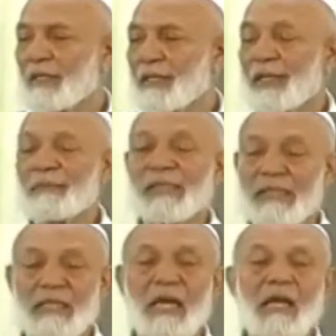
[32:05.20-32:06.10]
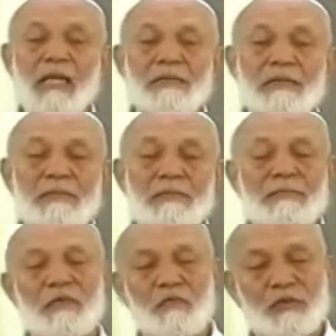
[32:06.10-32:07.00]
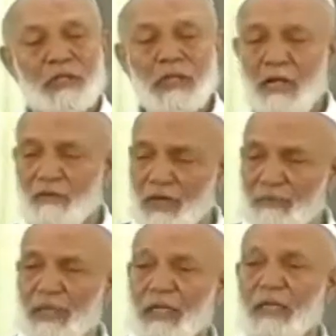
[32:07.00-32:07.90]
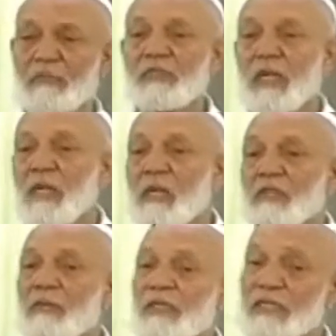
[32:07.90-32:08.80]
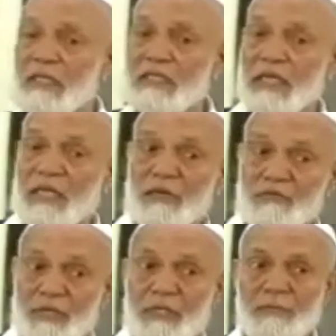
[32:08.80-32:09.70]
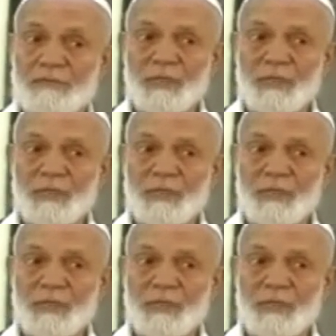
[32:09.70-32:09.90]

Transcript: In Medina, before our Nabi Karim Sallallahu Alaihi Wasallam, he said his sacred feet,